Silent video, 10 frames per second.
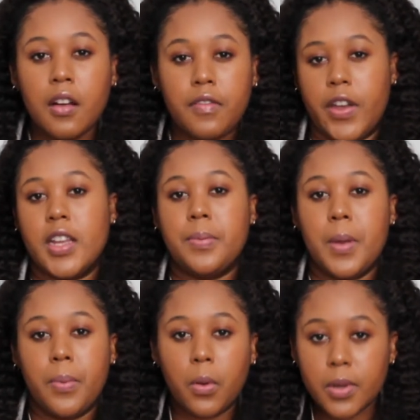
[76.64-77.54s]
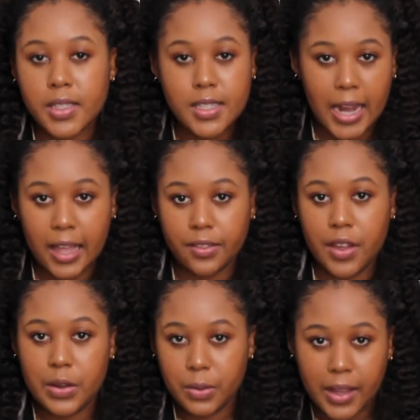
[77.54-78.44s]
Find people with style
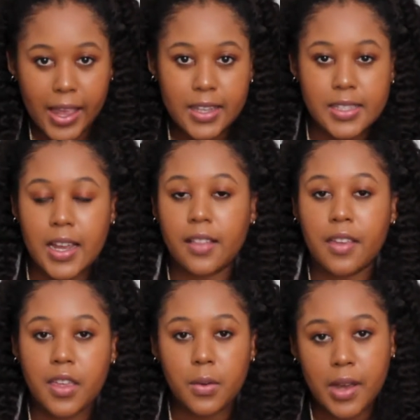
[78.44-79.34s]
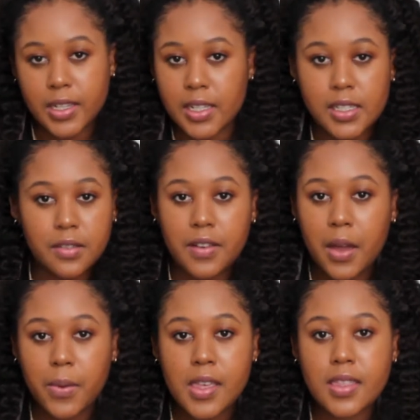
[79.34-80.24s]
that you like, style that you
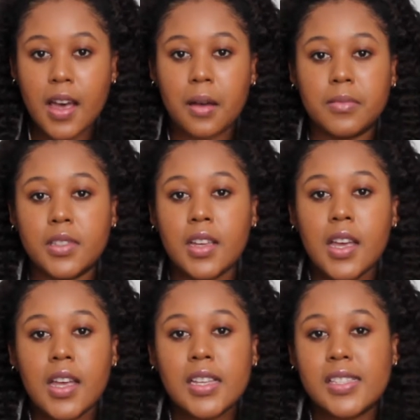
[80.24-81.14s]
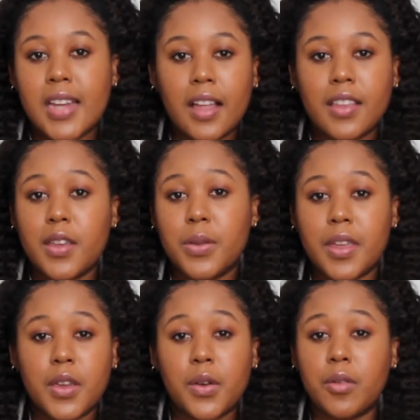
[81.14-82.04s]
identify with, style that you
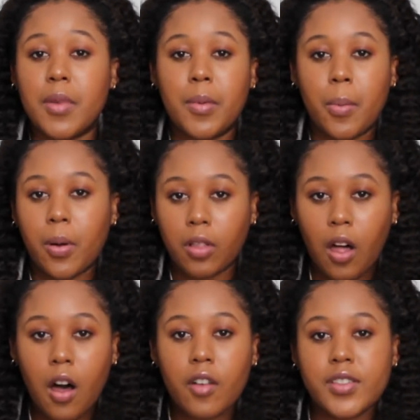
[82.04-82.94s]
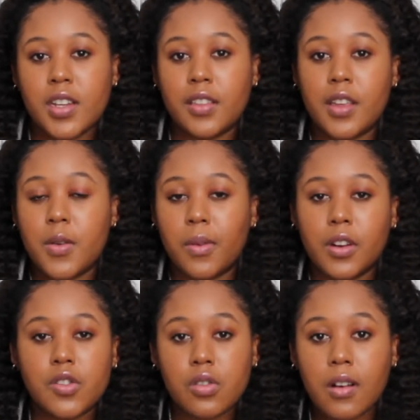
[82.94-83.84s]
think you could maybe pull off, style that you
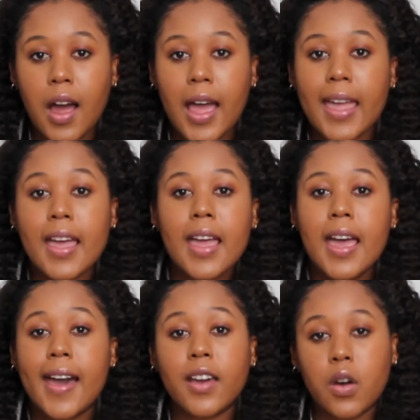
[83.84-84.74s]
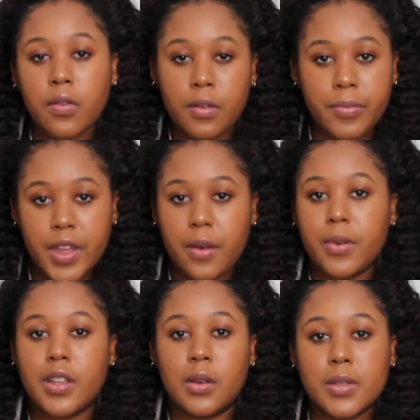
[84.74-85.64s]
want to try, and go from there.
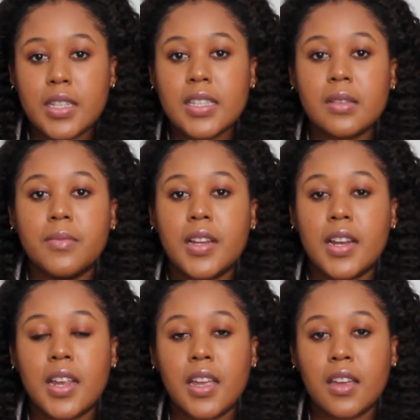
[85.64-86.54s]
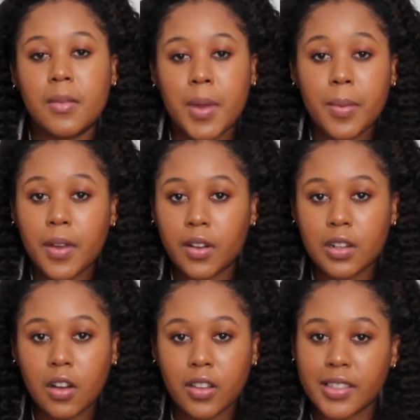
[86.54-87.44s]
When you see somebody maybe
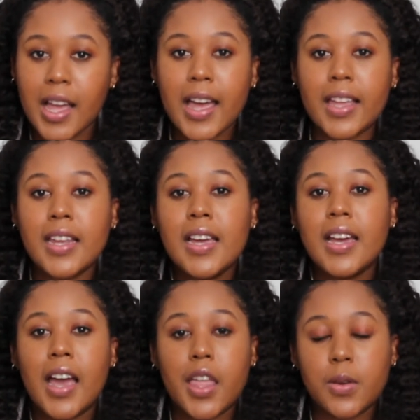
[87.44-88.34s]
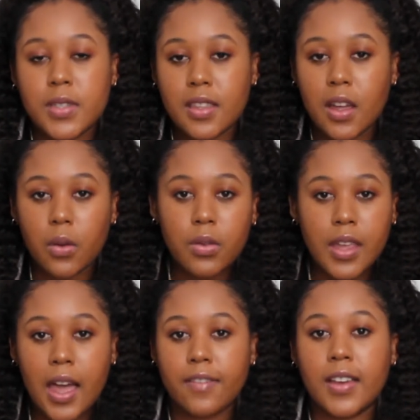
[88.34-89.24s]
online and you see that, oh,
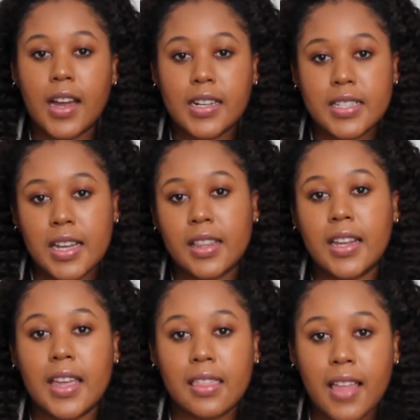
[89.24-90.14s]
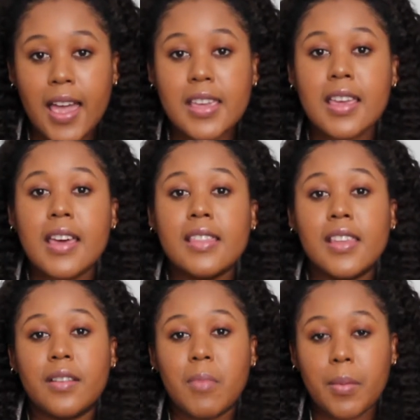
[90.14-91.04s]
they have the kind of style that I like,
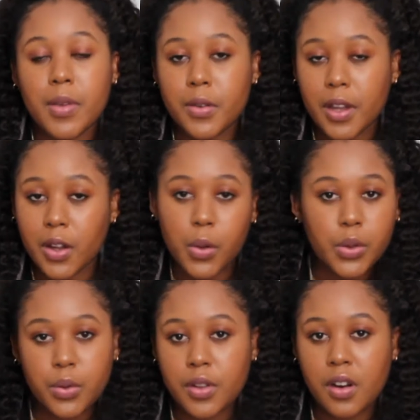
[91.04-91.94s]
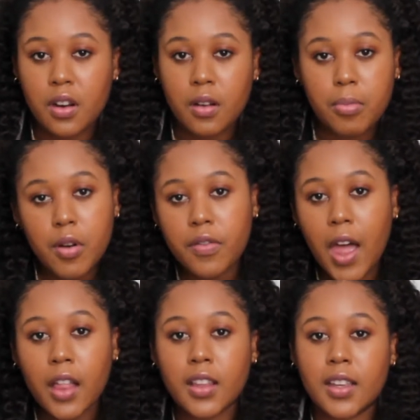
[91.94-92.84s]
then maybe you can go through their
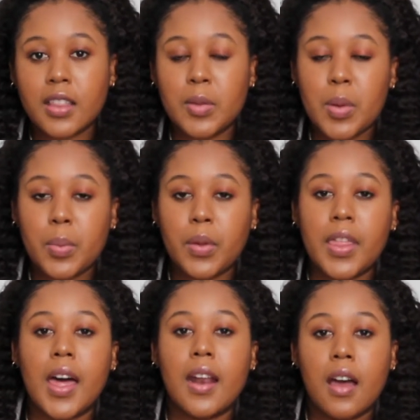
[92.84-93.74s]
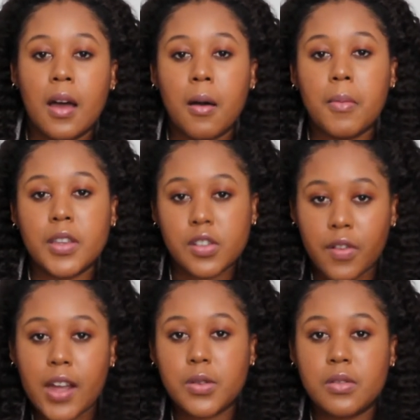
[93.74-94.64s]
profile, look at the people that
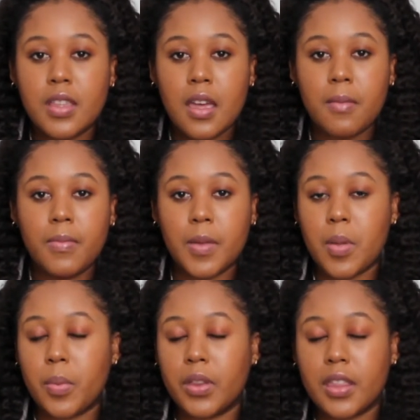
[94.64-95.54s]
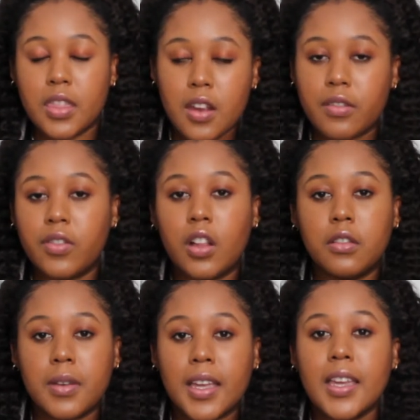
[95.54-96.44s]
interact with them, the people that they're
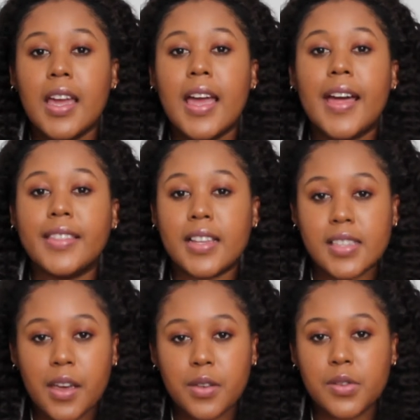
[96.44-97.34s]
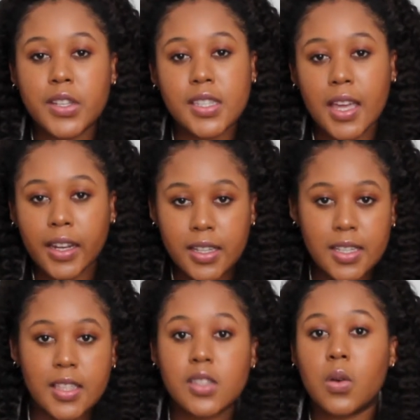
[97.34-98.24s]
following, and that's how you just get
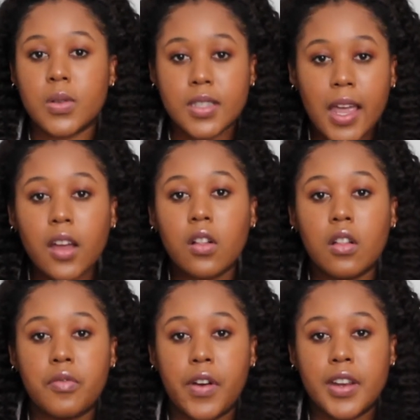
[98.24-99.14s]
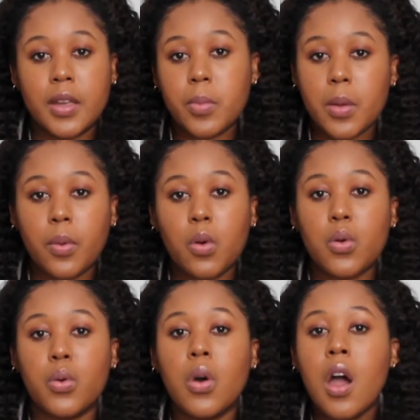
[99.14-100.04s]
into this whole cycle of finding people
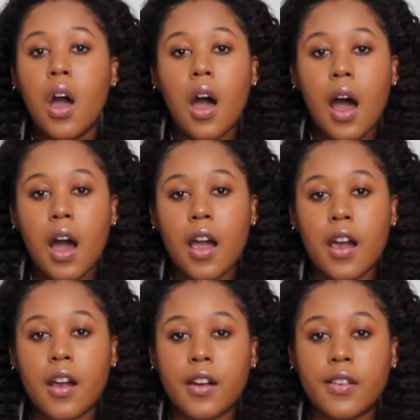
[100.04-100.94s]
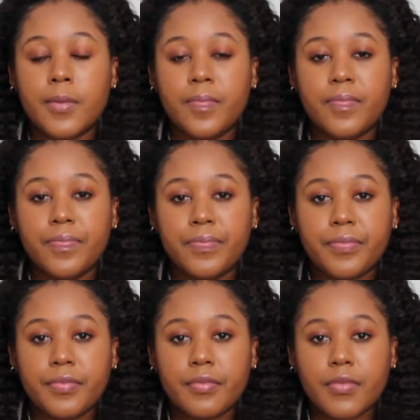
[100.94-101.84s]
who
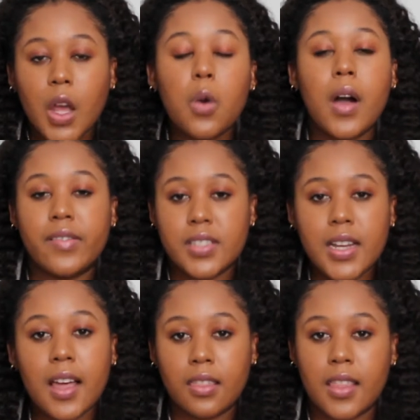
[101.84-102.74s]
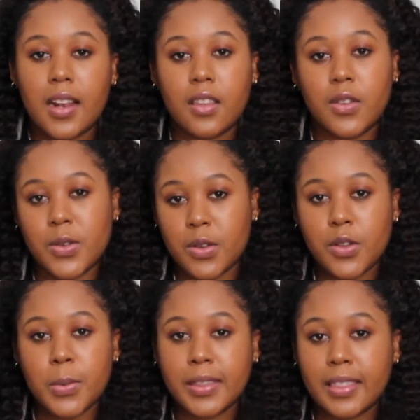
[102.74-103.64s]
have style that
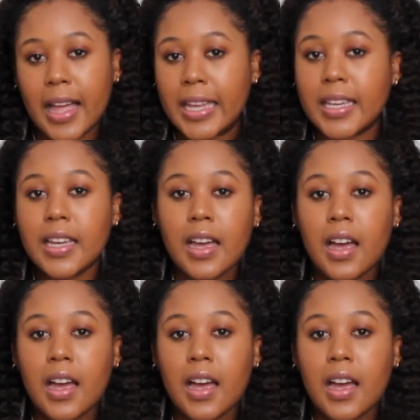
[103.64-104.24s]
you would like.